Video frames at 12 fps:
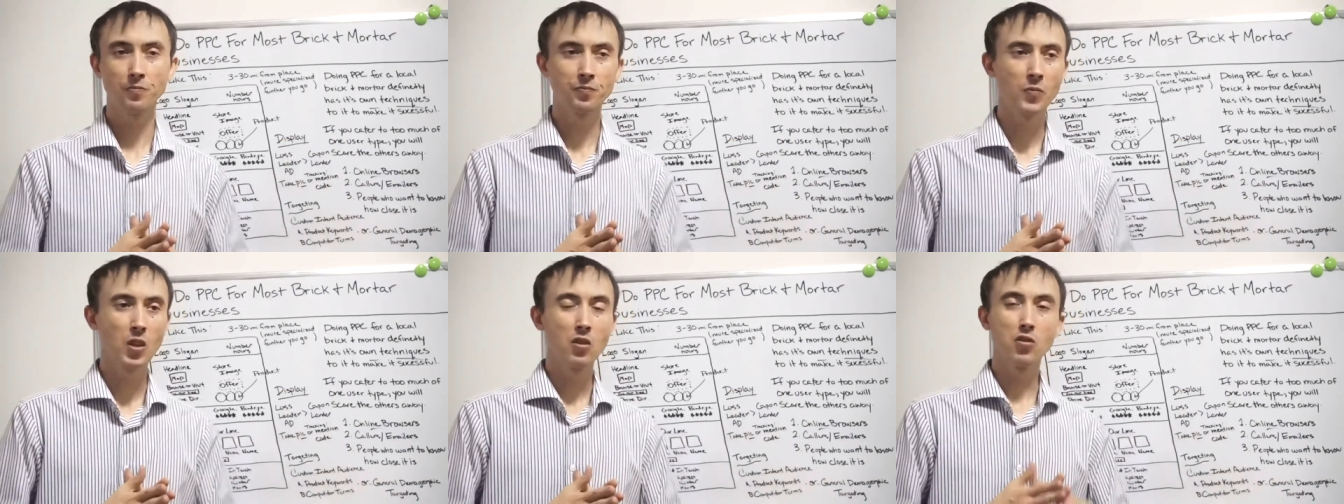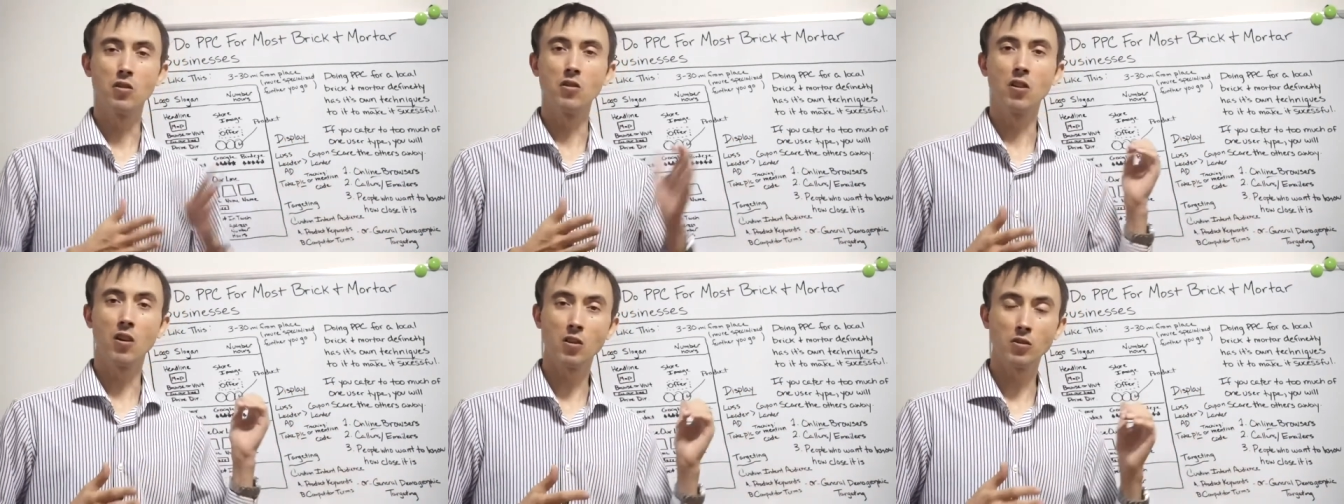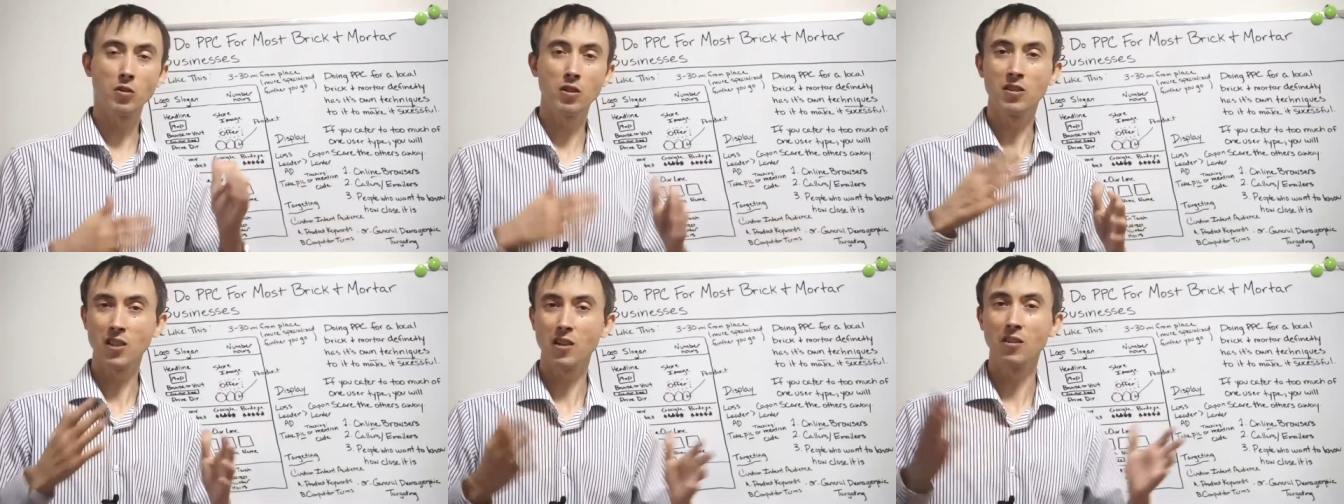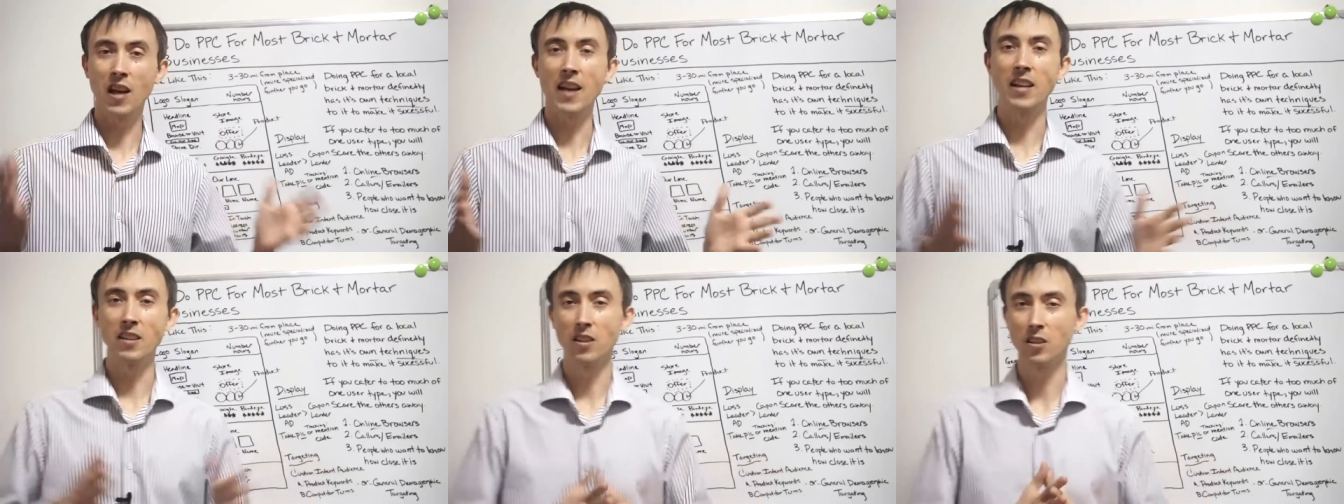You should also consider
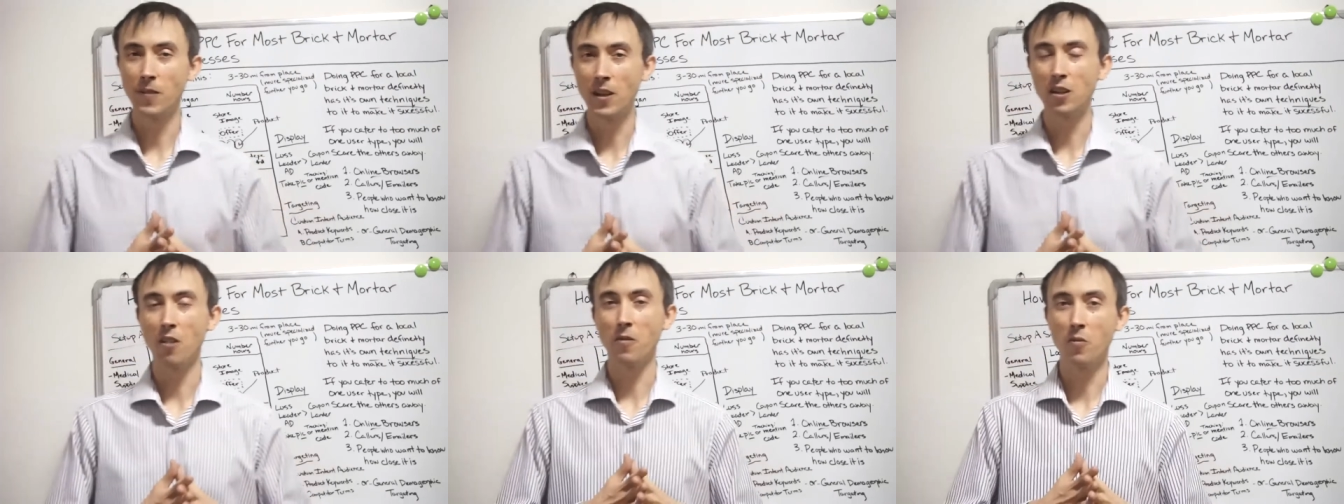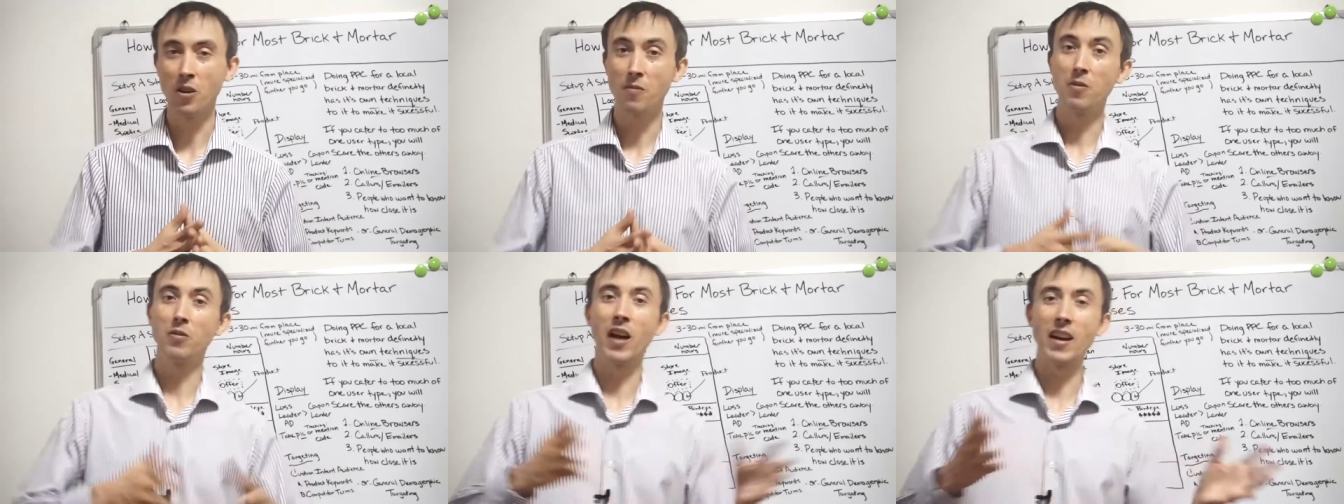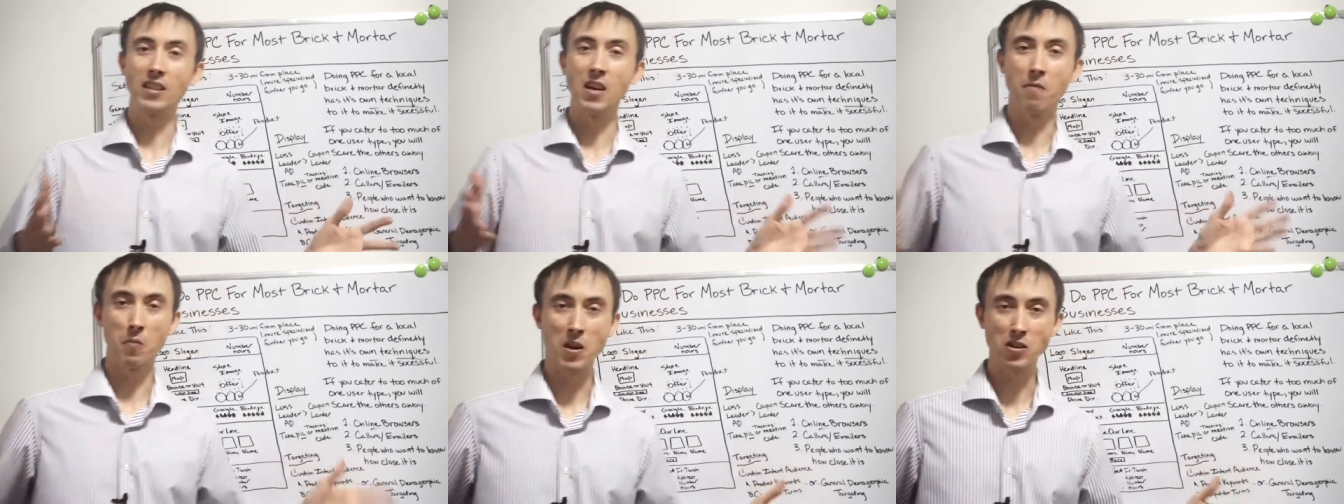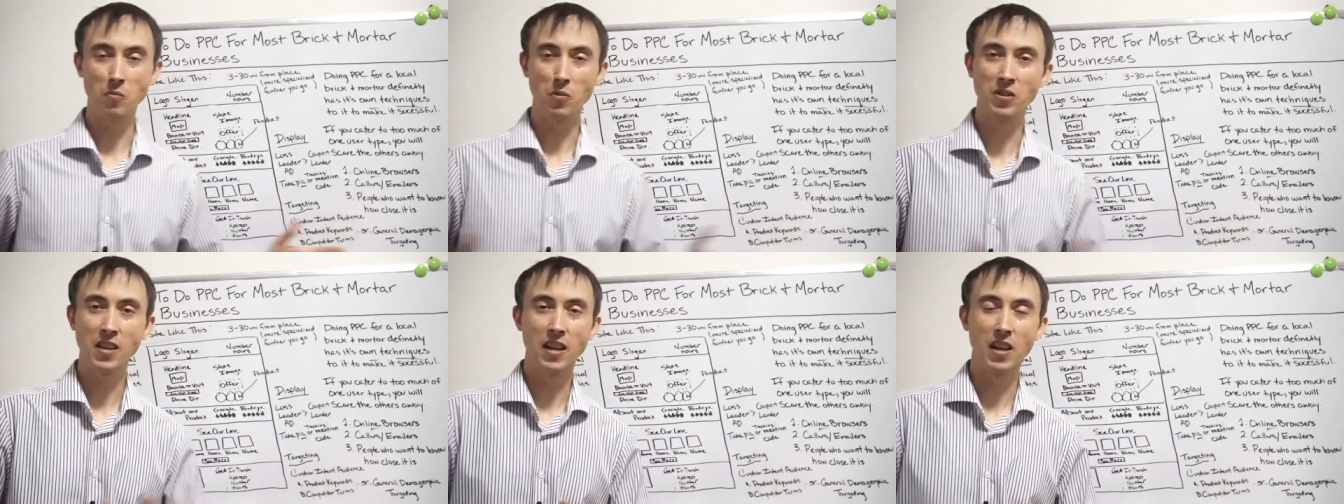liking this video if you would. If you like the
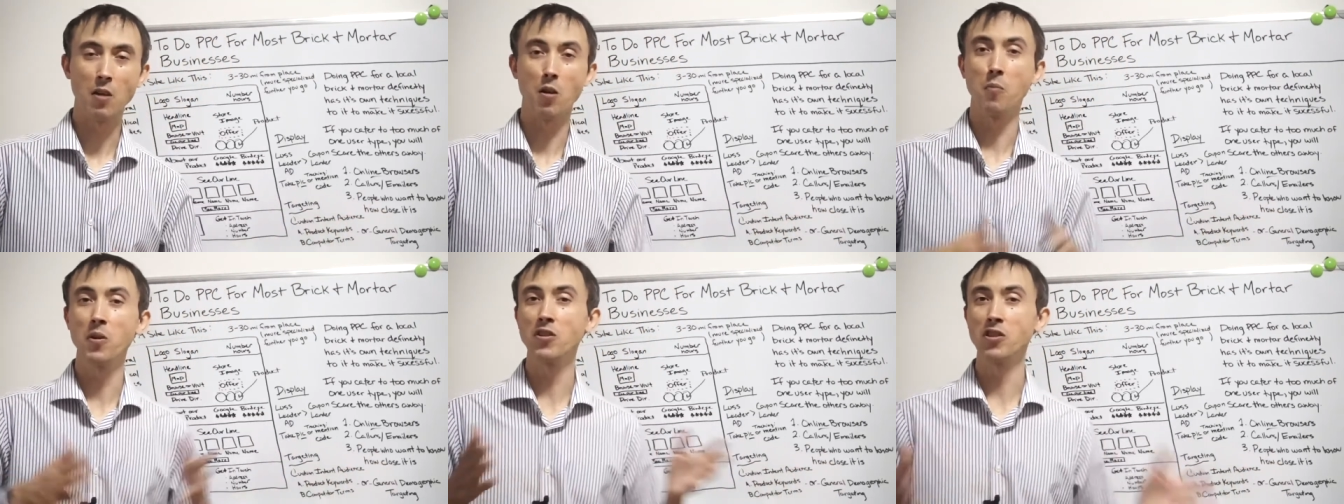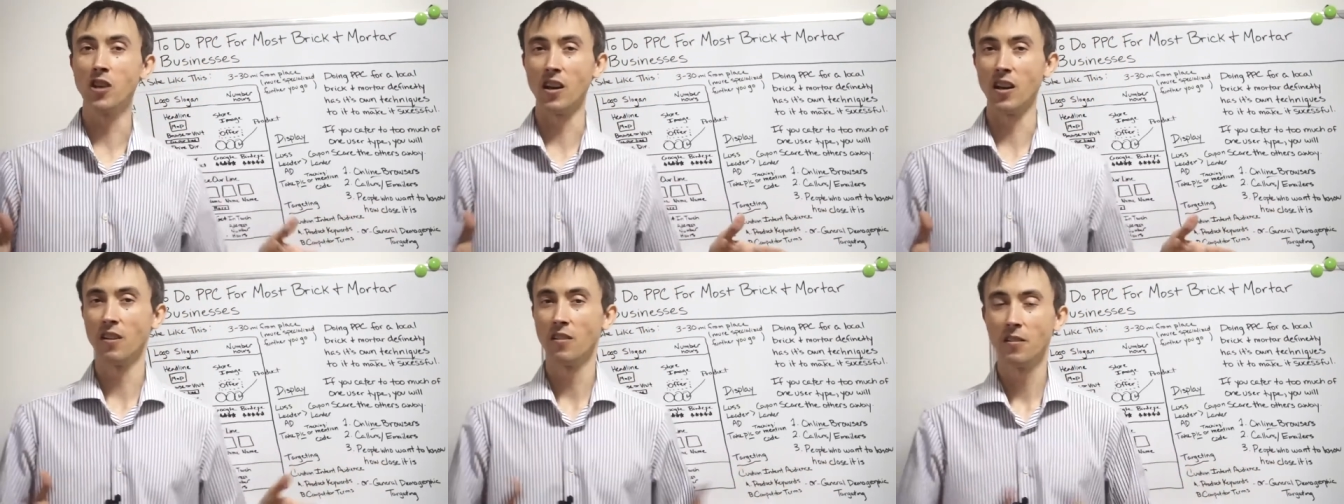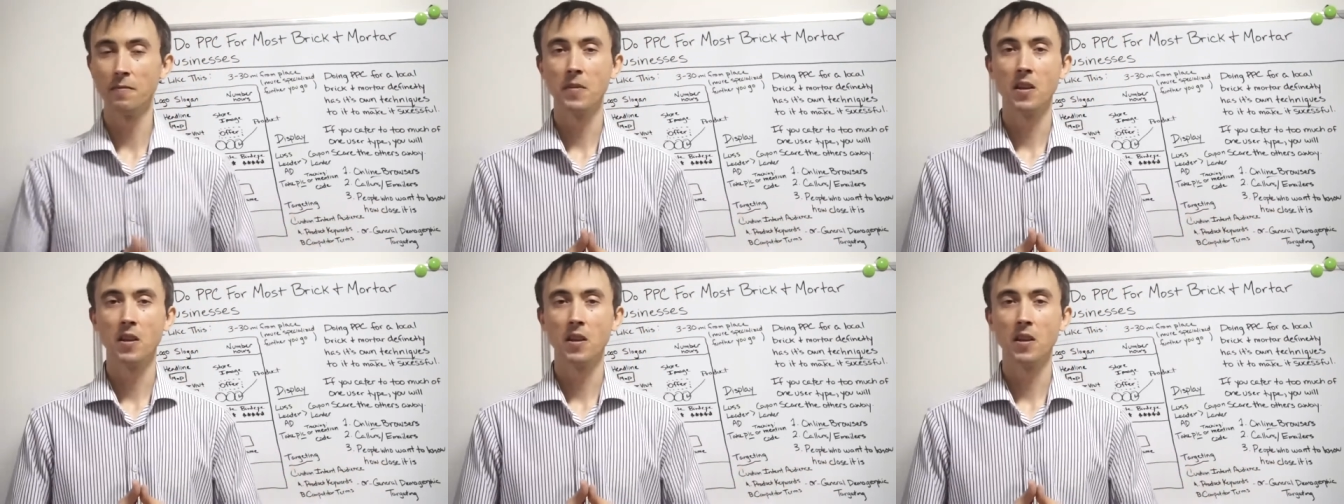information presented, I would appreciate it.